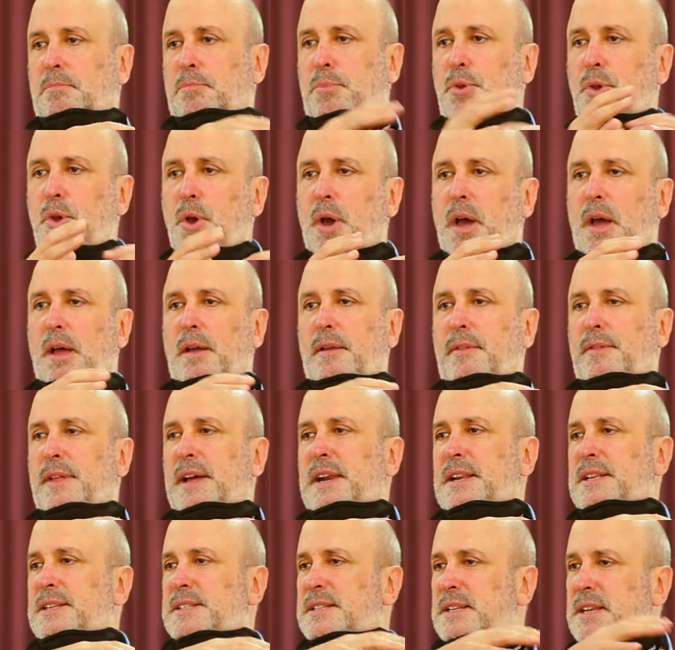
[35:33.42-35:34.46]
pure,
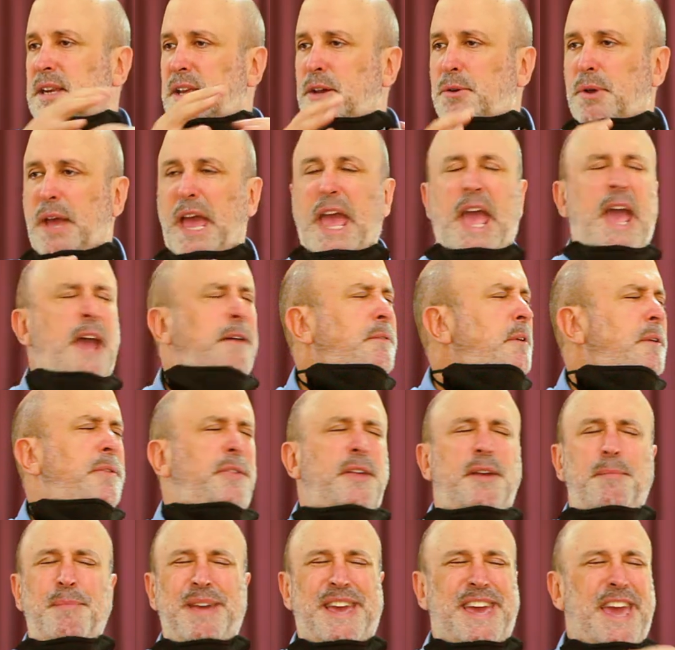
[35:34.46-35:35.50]
that is new.
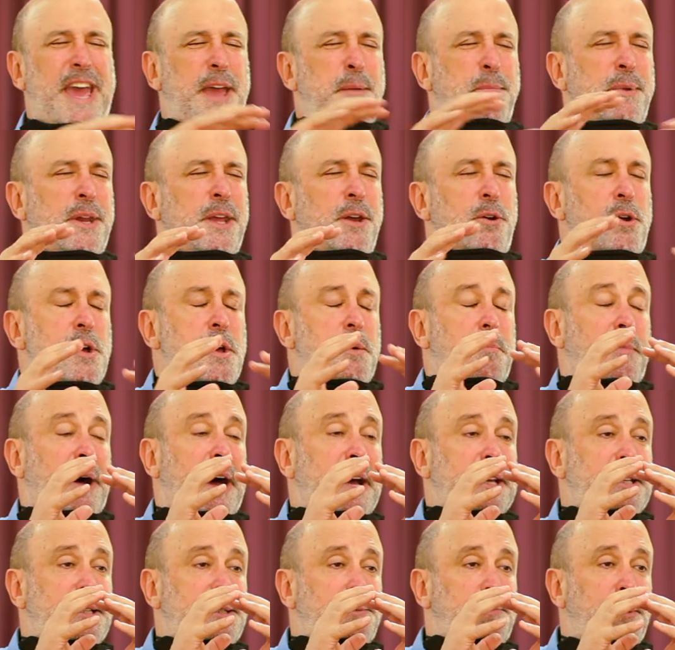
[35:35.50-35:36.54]
Everything became new.
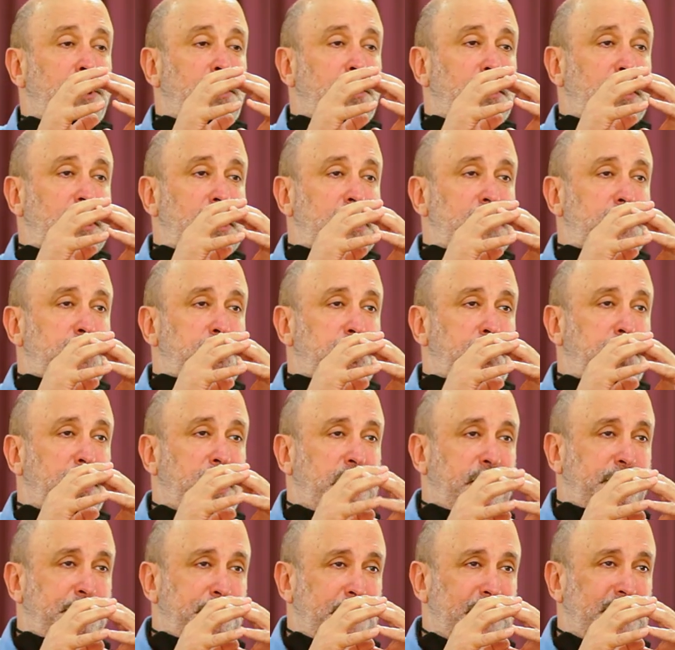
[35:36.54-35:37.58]
My spirit is
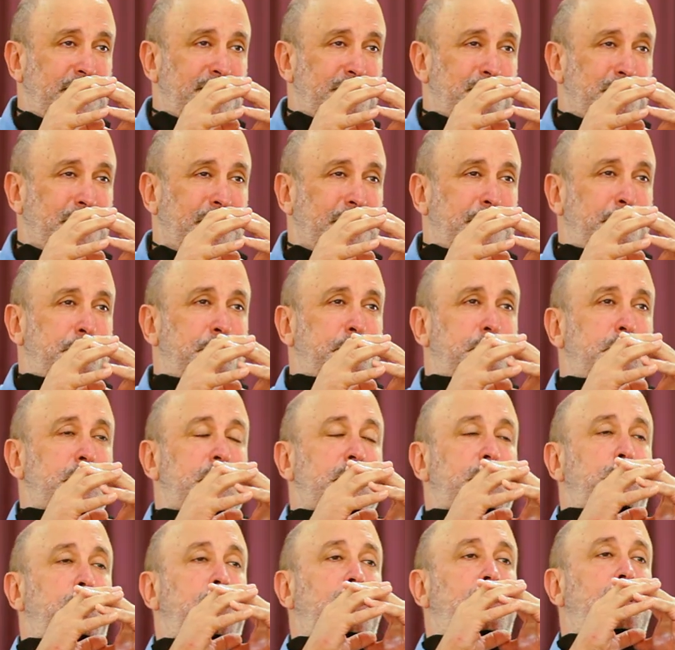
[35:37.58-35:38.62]
perfect, my
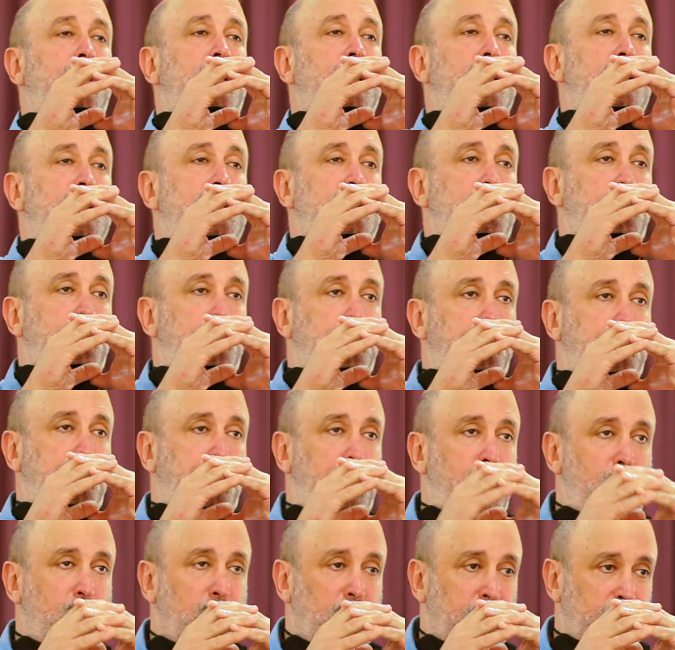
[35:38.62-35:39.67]
spirit is
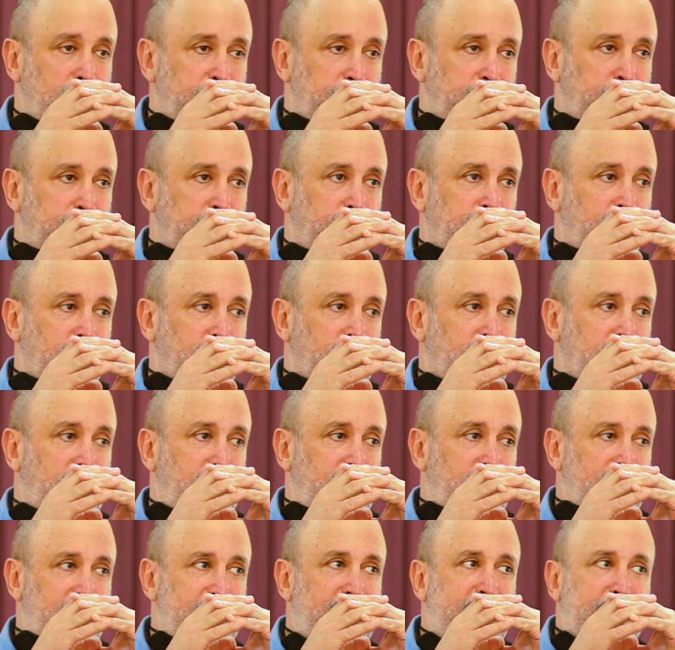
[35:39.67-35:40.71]
pure.
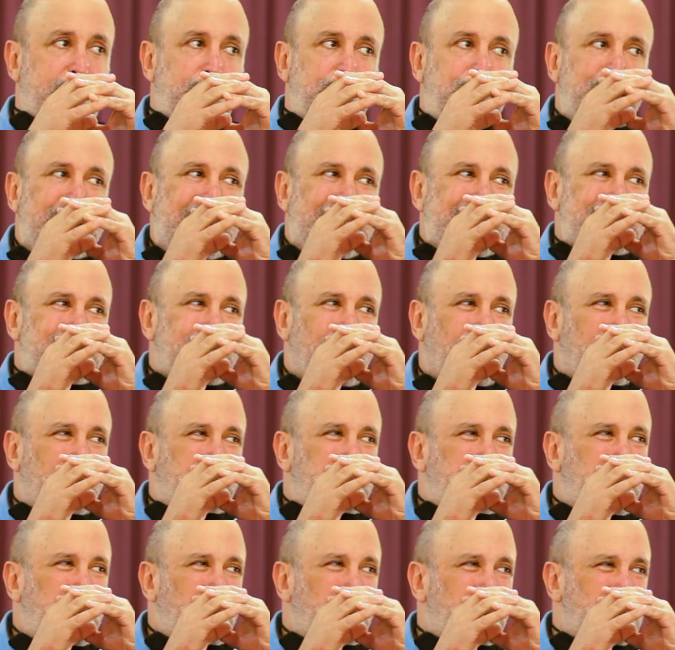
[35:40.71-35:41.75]
In that place
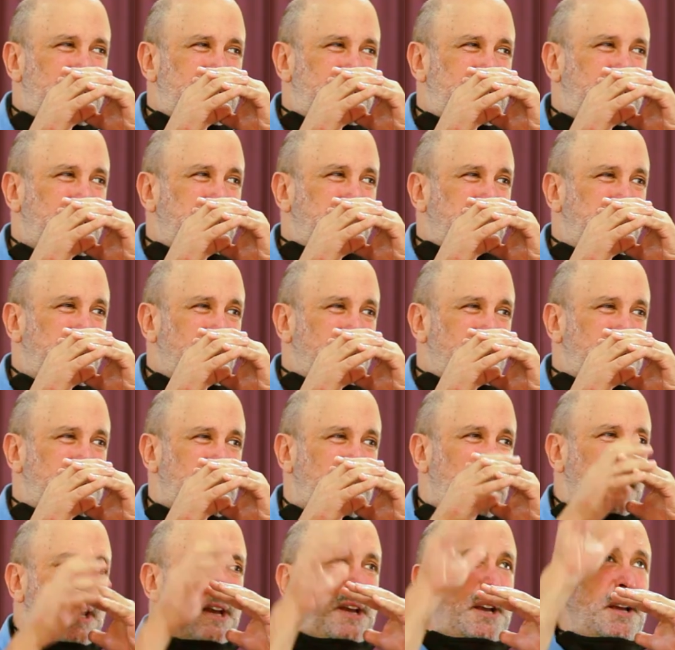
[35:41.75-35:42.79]
of purity and
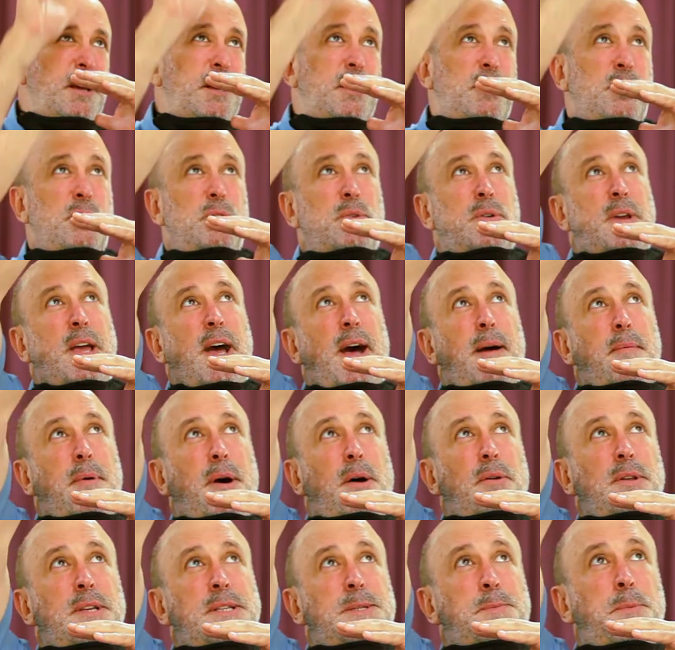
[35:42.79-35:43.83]
beauty, you come,
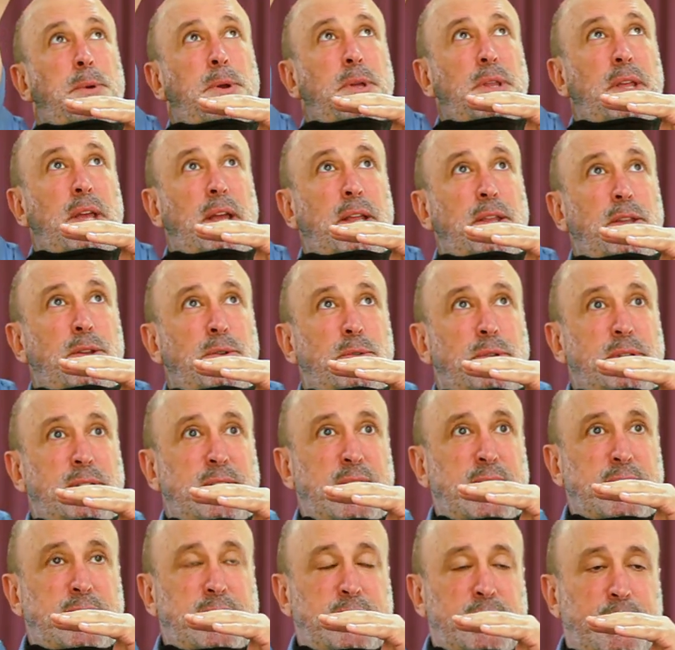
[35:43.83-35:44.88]
Holy Spirit, and you
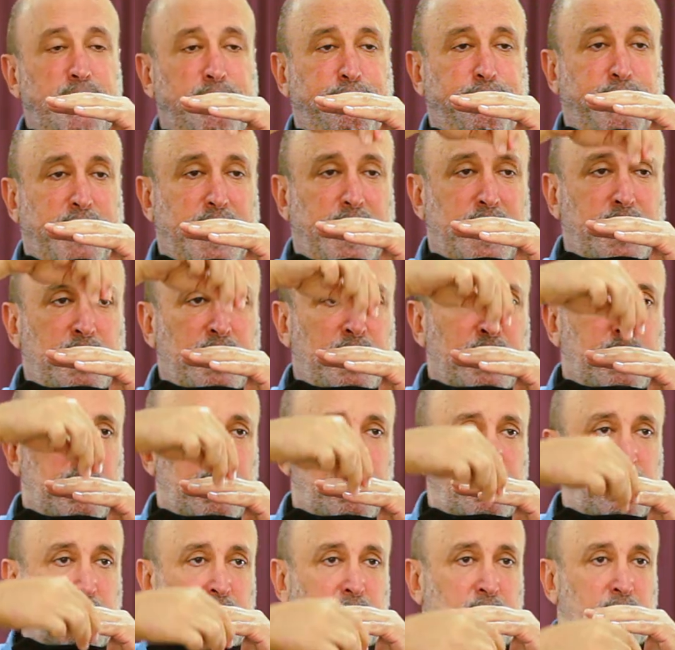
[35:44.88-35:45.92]
testify
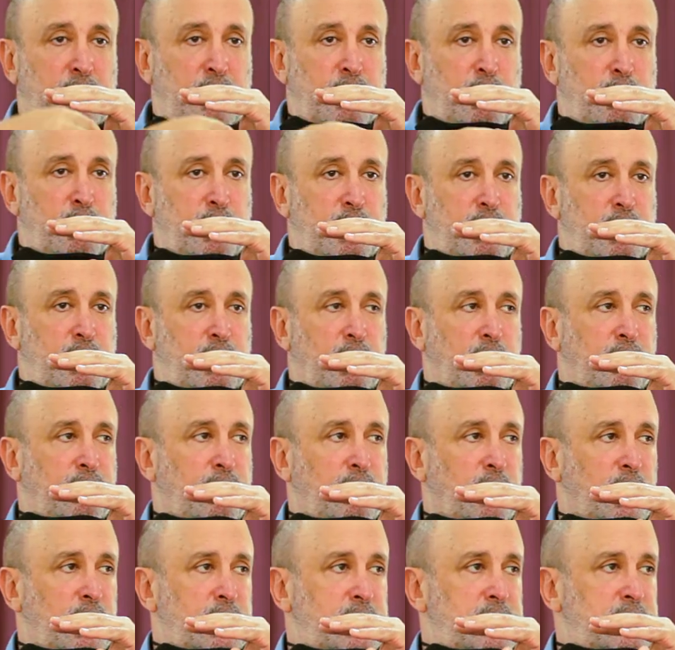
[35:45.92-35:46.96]
with your
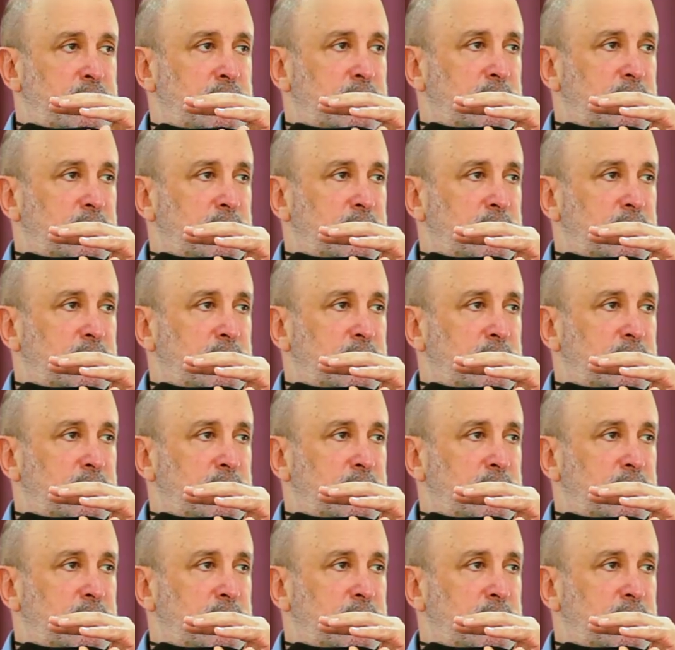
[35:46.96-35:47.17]
voice